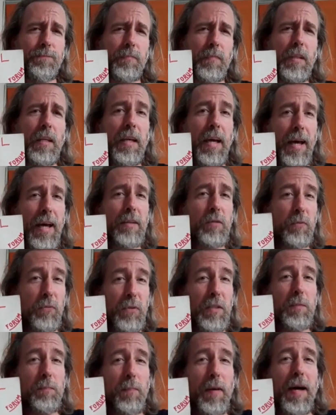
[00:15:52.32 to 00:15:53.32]
had
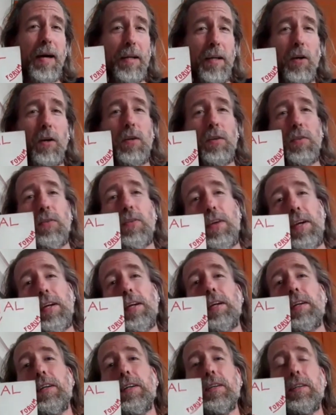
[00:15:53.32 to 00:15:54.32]
feedback on
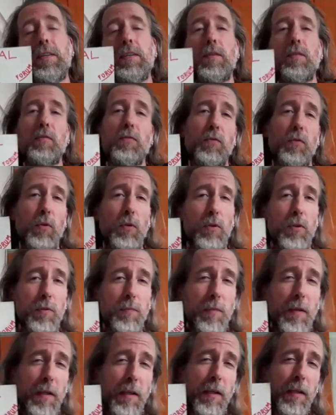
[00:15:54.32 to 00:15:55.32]
their
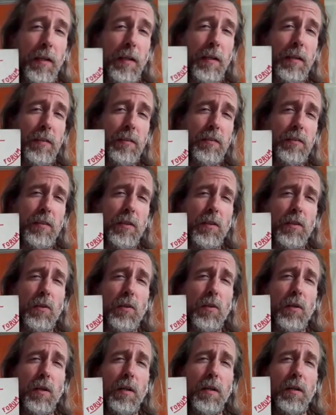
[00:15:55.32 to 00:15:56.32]
form.
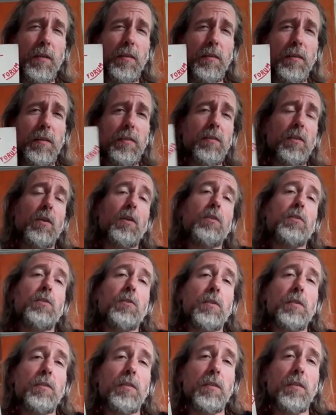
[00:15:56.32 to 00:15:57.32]
So this also
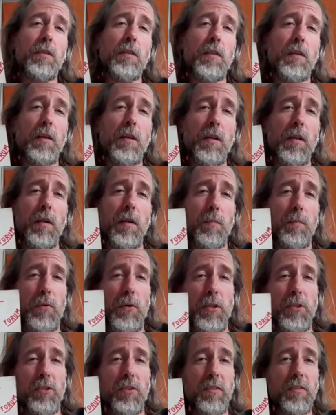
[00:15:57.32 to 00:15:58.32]
is a
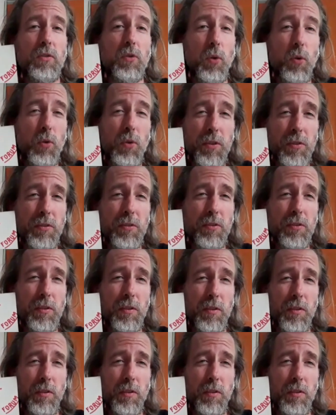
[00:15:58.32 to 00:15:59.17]
precious source